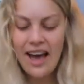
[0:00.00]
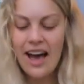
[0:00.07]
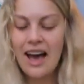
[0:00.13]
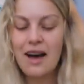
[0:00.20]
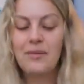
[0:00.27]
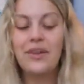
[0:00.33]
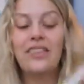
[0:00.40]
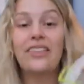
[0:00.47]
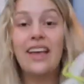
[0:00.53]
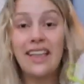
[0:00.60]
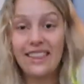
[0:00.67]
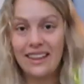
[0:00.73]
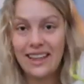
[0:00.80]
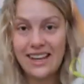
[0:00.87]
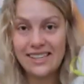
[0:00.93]
Um, and
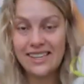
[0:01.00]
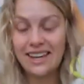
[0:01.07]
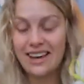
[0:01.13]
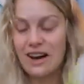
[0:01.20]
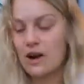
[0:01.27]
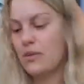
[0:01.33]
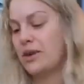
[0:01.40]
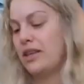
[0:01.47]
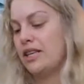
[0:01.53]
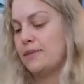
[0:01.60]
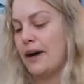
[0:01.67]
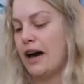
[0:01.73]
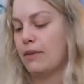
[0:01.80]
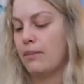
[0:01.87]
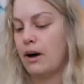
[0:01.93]
then the last thing I got were these
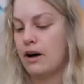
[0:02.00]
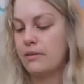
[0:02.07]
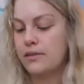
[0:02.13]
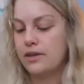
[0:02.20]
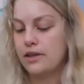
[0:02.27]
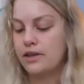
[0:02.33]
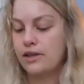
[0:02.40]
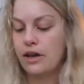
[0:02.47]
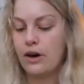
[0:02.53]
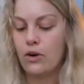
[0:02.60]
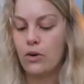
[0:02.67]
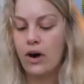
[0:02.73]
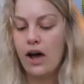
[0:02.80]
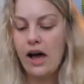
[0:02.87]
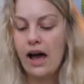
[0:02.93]
bath bombs.
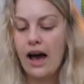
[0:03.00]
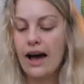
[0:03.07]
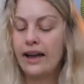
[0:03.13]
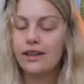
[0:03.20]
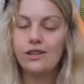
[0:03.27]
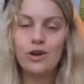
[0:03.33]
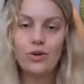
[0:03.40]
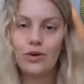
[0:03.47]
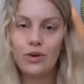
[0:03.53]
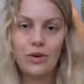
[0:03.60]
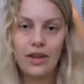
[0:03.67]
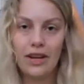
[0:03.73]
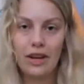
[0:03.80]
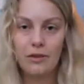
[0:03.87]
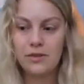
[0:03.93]
So I don't know
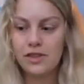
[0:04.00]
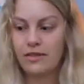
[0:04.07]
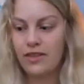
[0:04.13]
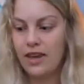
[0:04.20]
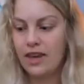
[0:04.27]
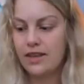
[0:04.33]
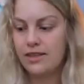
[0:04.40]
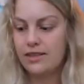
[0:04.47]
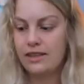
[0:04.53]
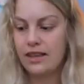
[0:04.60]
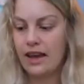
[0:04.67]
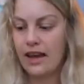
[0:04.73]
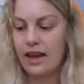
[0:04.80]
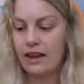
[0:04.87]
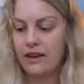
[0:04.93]
the names of these.
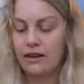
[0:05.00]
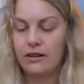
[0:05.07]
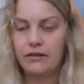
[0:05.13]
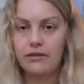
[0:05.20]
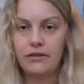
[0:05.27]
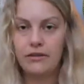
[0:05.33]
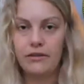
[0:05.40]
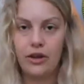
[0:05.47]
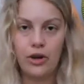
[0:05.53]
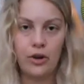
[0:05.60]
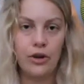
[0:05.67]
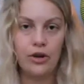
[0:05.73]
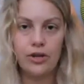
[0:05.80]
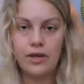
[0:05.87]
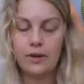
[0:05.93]
They, you know,
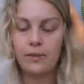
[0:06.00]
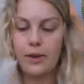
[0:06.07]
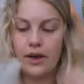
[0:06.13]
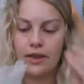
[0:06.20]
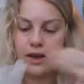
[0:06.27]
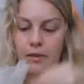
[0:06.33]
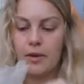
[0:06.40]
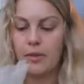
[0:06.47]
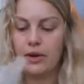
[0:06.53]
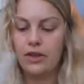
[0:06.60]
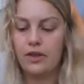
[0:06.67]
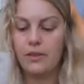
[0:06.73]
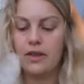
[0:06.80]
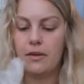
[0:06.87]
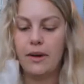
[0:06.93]
you just pick them and put
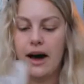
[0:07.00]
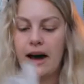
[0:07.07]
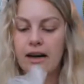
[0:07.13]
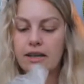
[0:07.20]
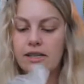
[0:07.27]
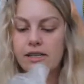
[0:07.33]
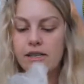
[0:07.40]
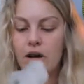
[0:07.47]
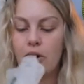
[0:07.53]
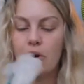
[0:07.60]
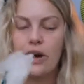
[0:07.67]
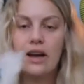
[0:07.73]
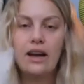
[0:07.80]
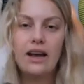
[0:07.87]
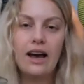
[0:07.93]
them in the bag.
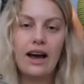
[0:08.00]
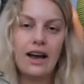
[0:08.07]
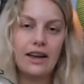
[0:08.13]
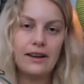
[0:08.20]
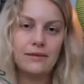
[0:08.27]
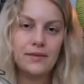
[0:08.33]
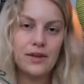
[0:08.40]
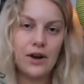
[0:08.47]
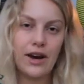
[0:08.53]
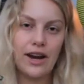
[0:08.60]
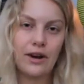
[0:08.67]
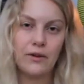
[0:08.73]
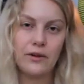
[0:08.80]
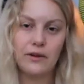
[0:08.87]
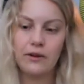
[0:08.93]
So i sorry I
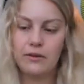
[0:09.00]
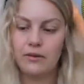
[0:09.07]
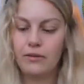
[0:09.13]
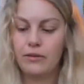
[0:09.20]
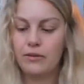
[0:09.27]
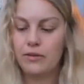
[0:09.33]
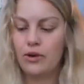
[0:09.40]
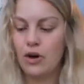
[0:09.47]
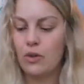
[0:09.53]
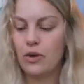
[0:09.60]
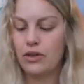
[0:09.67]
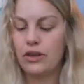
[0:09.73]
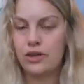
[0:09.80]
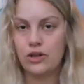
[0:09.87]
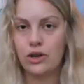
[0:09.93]
don't know
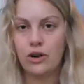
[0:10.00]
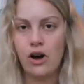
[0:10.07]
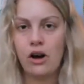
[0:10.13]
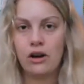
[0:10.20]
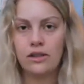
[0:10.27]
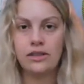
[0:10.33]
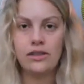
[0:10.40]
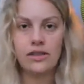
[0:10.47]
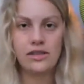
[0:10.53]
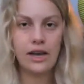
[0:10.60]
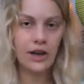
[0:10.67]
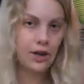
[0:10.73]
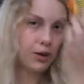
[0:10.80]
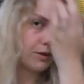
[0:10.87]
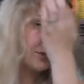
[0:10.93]
what these are called to
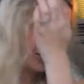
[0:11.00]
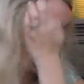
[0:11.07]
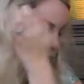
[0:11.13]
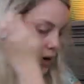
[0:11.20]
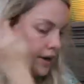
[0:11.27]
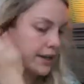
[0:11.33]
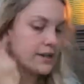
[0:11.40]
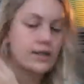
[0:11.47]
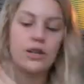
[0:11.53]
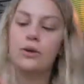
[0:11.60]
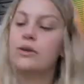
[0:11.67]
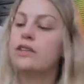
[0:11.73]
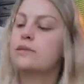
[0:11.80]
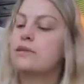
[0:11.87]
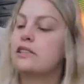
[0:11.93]
tell you if you're wanting to know
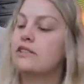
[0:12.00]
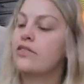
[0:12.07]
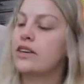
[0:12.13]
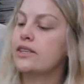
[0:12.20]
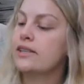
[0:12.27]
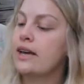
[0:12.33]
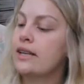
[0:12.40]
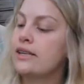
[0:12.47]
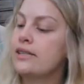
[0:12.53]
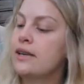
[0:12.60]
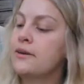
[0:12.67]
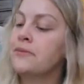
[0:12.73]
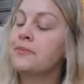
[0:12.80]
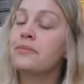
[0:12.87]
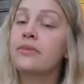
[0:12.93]
these specific scents.
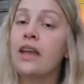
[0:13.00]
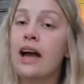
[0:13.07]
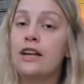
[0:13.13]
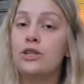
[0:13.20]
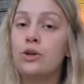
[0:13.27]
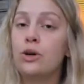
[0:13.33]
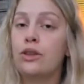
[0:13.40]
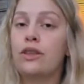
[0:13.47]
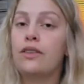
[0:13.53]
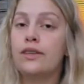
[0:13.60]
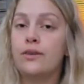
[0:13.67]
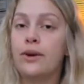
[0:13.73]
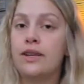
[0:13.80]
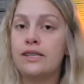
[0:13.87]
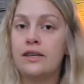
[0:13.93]
I do know that this
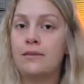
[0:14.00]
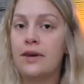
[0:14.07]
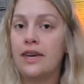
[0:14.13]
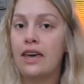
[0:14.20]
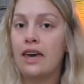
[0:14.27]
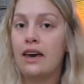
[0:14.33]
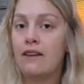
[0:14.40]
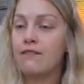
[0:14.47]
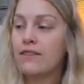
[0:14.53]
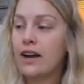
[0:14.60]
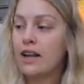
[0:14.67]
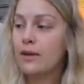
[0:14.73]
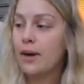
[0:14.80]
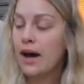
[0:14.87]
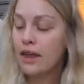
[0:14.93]
one is a Mickey
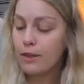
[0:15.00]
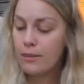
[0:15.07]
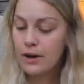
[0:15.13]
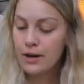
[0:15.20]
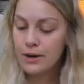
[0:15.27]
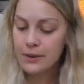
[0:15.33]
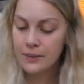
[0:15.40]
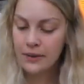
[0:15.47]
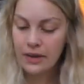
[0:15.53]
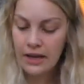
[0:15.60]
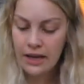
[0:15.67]
Confetti Bath Bomb.